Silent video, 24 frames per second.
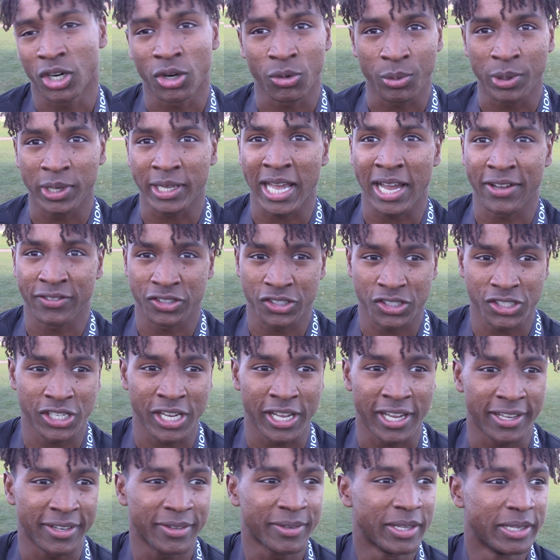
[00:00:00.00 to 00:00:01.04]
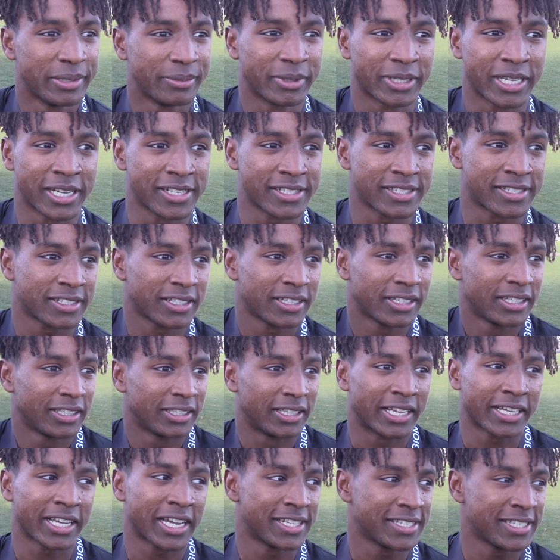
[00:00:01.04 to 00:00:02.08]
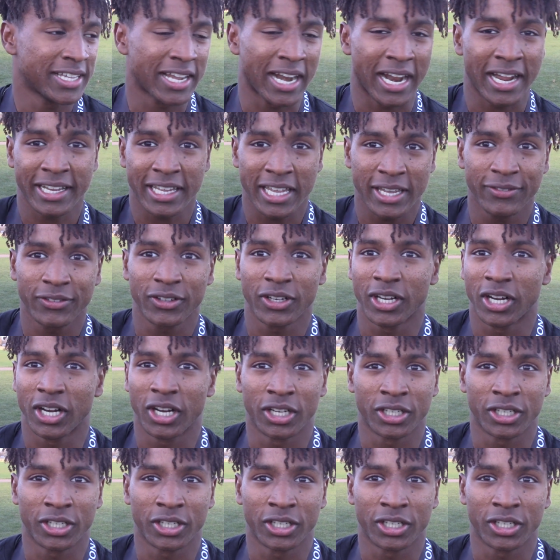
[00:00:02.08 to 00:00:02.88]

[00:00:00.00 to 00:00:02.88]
week after state, because like I said, I gave a